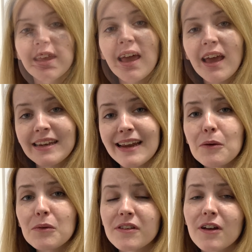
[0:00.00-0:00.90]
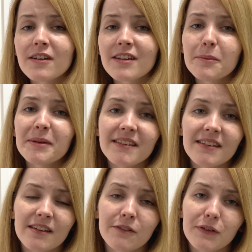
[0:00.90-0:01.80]
Now, starting a
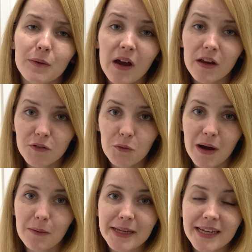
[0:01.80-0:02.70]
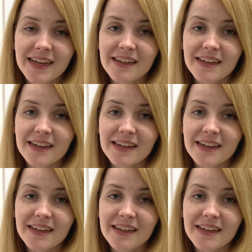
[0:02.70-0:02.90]
business can feel overwhelming,